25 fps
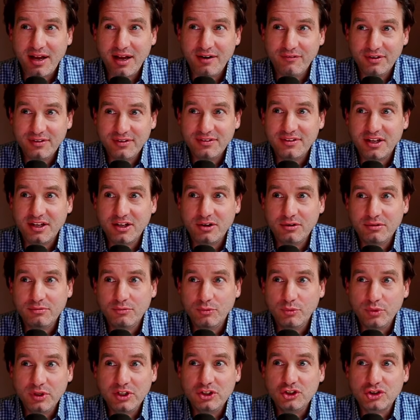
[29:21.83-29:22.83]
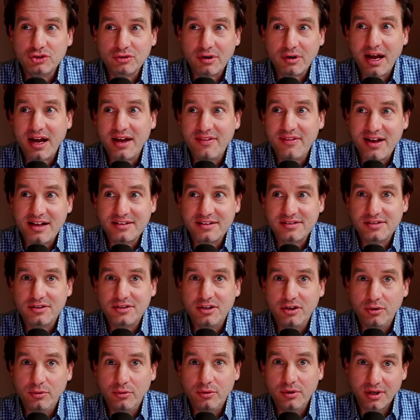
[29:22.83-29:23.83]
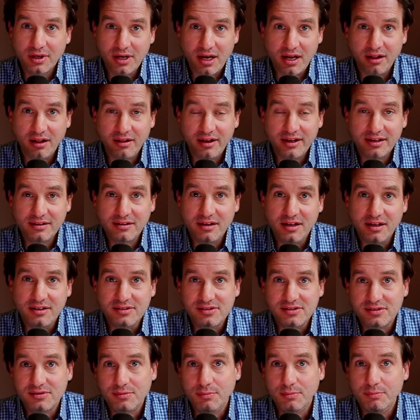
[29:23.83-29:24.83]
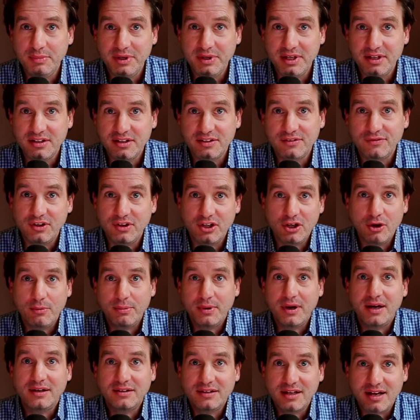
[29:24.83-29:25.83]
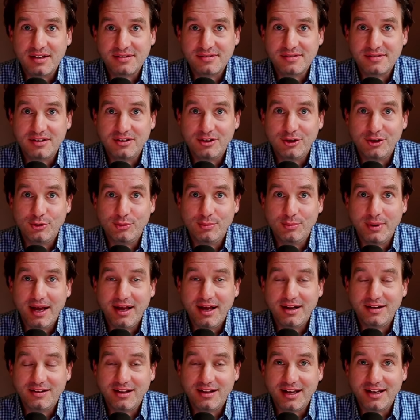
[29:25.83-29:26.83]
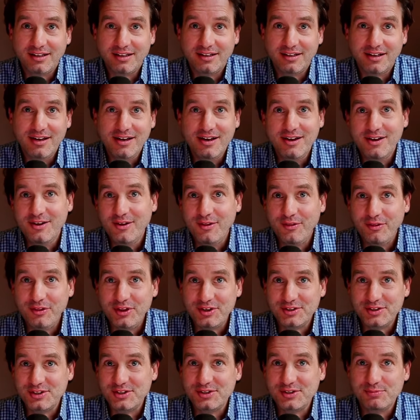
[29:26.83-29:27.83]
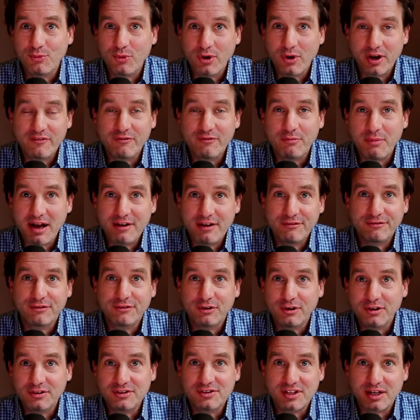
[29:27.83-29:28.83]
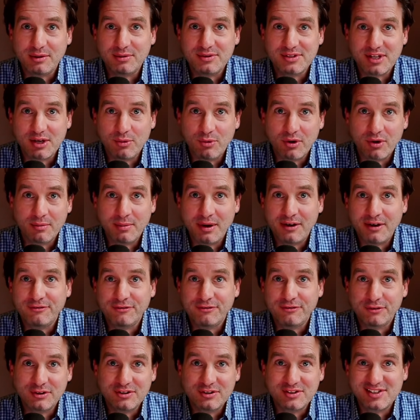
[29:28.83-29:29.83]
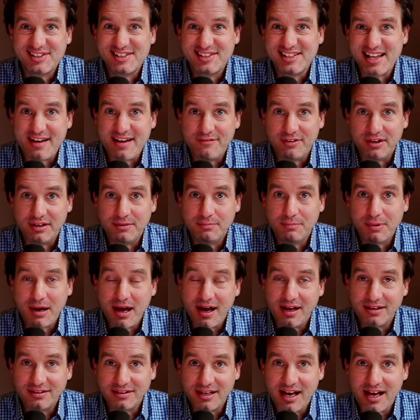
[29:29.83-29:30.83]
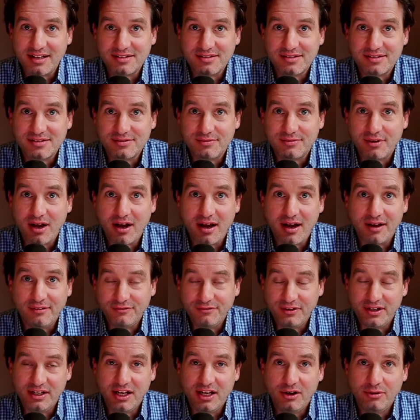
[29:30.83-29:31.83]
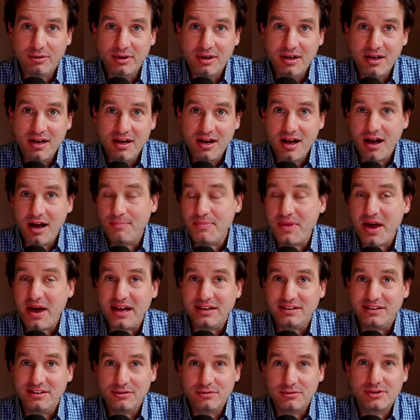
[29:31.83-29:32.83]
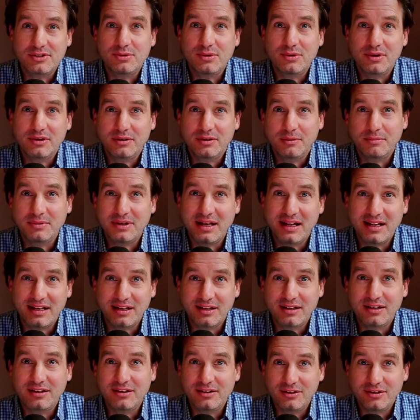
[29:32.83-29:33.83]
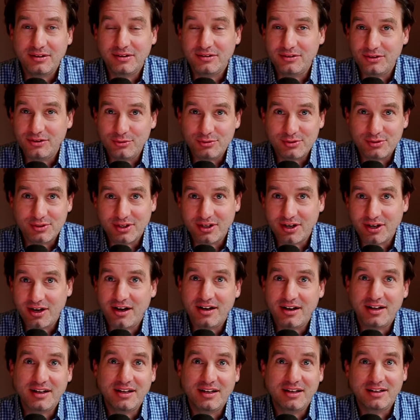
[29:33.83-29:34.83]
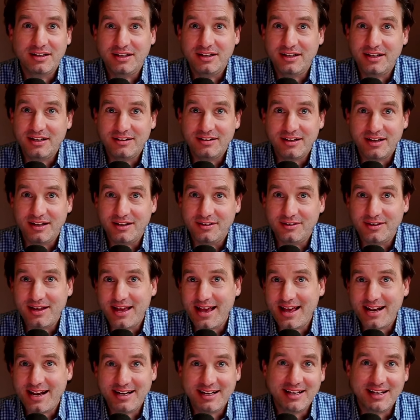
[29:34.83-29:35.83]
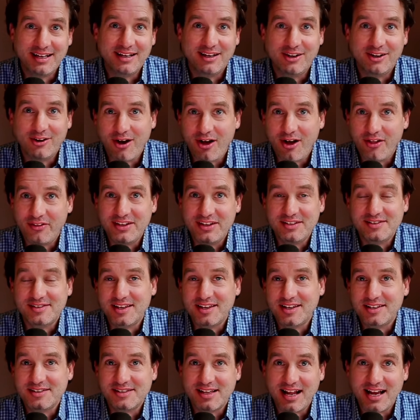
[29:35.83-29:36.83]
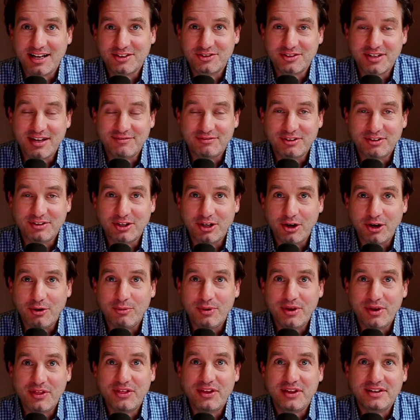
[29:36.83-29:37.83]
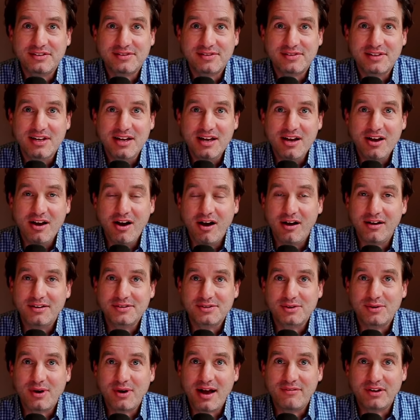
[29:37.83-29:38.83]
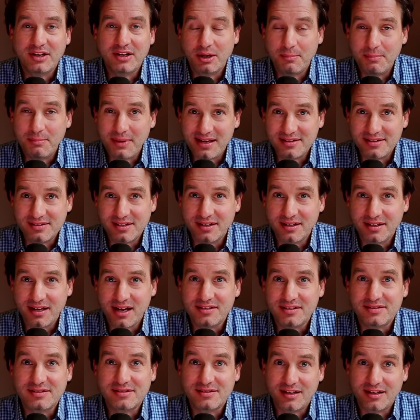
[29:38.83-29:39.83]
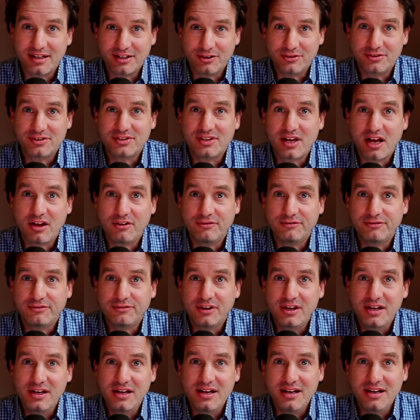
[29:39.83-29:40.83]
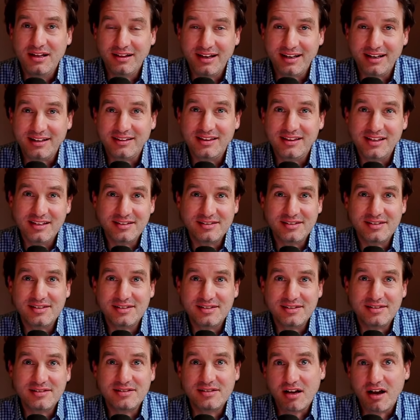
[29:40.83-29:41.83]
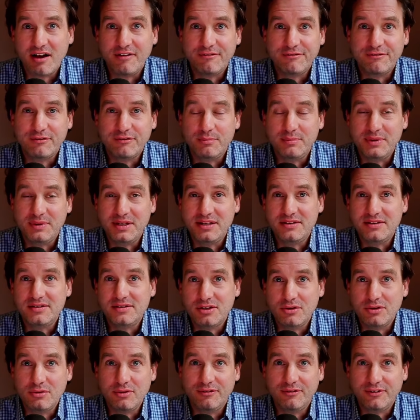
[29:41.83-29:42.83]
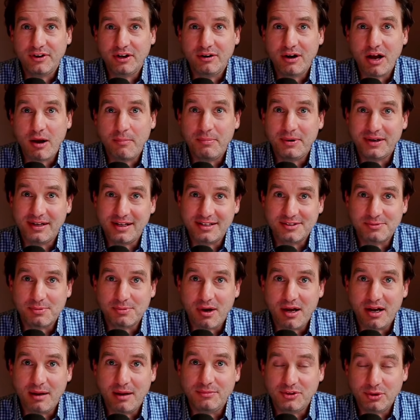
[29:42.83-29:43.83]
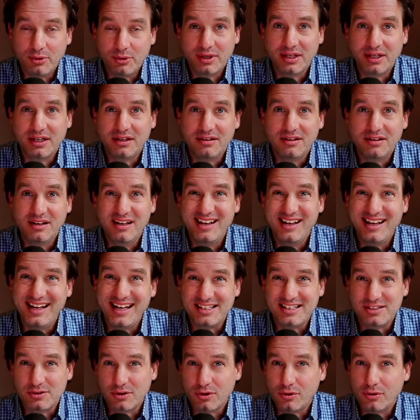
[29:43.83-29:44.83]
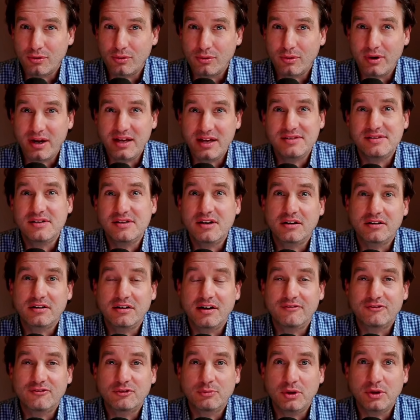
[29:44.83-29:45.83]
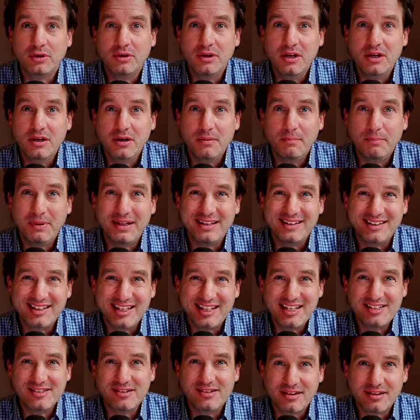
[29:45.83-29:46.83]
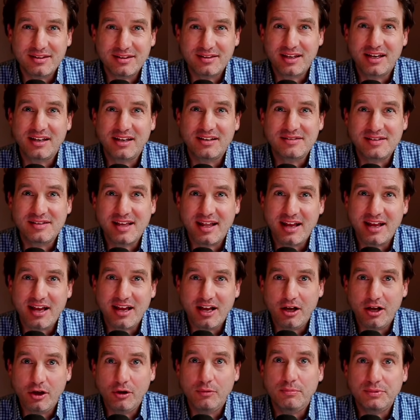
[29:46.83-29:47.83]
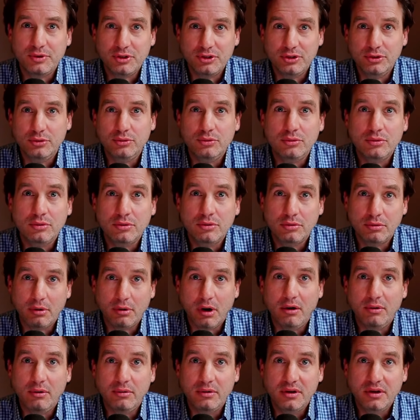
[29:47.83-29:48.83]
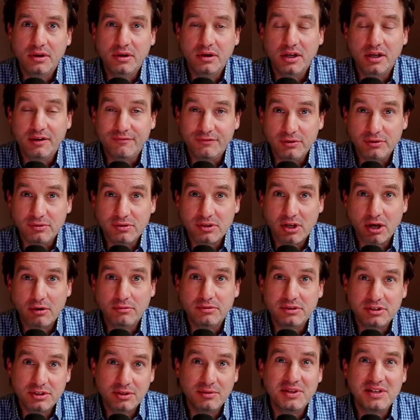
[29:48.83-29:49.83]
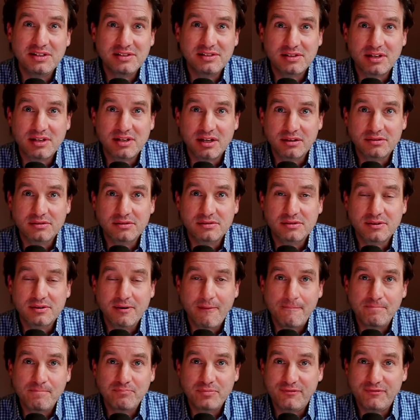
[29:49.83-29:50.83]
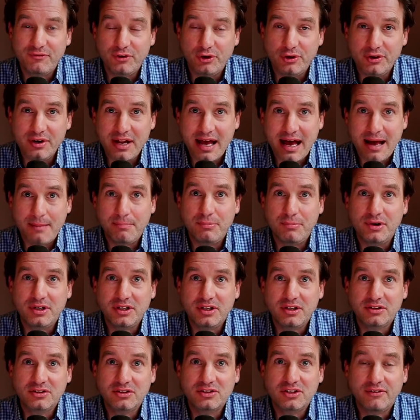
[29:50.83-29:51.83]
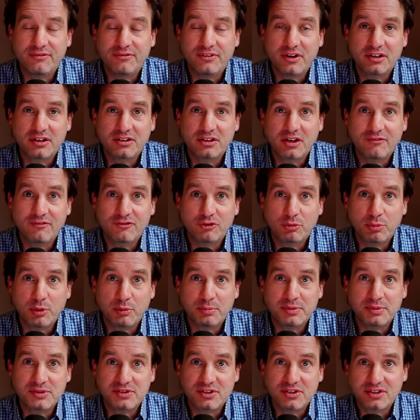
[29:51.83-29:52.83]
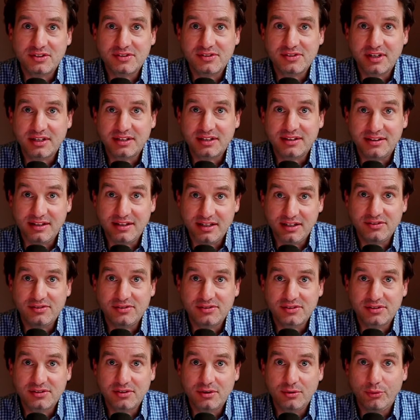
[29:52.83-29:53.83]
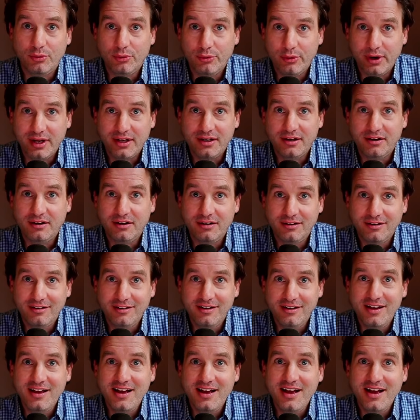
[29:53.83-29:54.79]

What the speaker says: everything we try that's new, kind of like this, me in this video podcast and you, Matt, like This is one of my first, I would say, one of my first 7 podcasts on video. I'm not used to it. I'm getting used to cutting and editing and all these things that actually have to go with this. Also, having amazing guests like yourself. Like, this is tough for me too to figure out. But guess what? I'm doing it. It's crazy uncomfortable. But these are the things that help you grow. And if you don't do these things, if you're not putting yourself in uncomfortable positions like this right here,